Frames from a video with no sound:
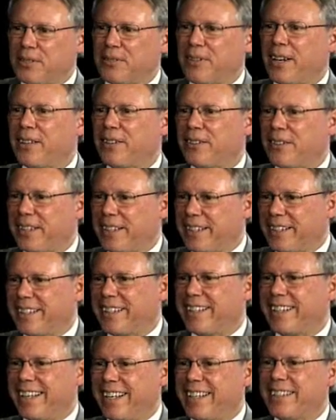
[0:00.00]
rather than
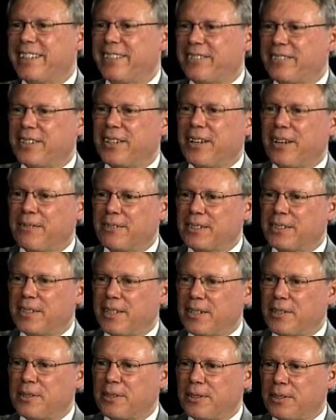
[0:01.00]
the end of a
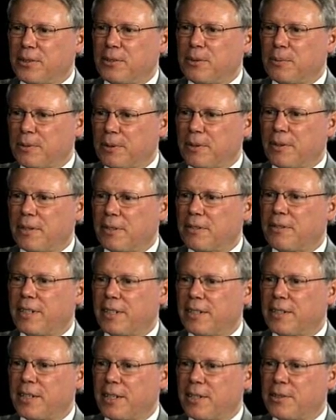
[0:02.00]
conversation in terms of the
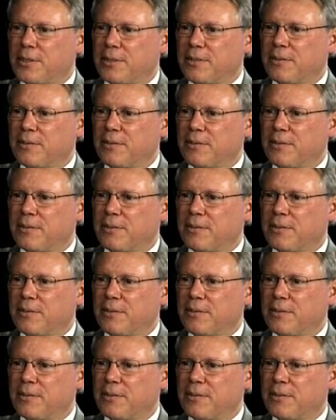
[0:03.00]
accreditation.